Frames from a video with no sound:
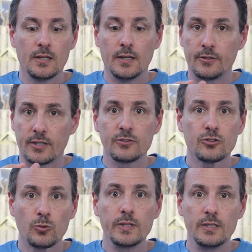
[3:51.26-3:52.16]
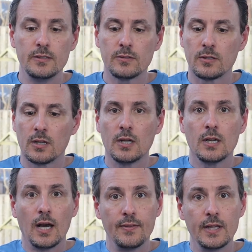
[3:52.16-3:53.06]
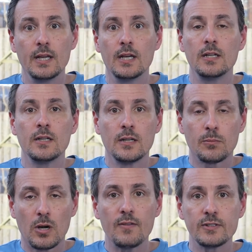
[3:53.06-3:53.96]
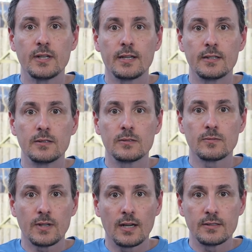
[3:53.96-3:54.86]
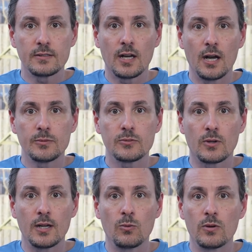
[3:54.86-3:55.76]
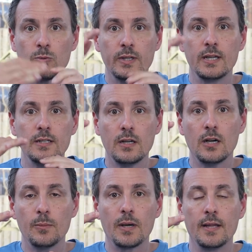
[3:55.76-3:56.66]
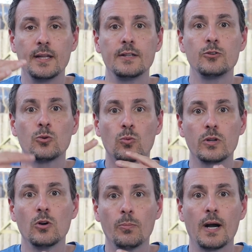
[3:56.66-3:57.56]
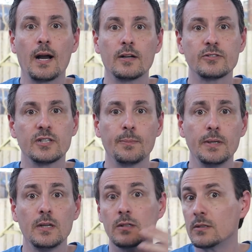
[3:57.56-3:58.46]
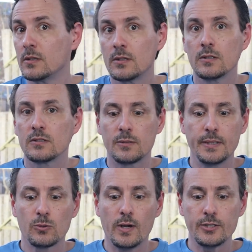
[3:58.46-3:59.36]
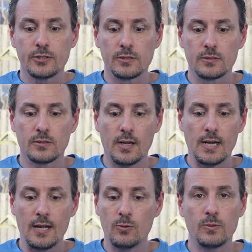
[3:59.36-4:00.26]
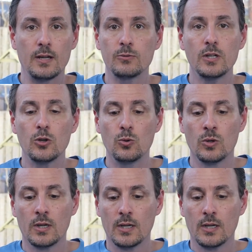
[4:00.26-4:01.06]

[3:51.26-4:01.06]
And they're getting squeezed. And then profit taking finally stops, right? Where do we end up? And then do the real buyers step in? It's the big question, right? I don't, I don't know.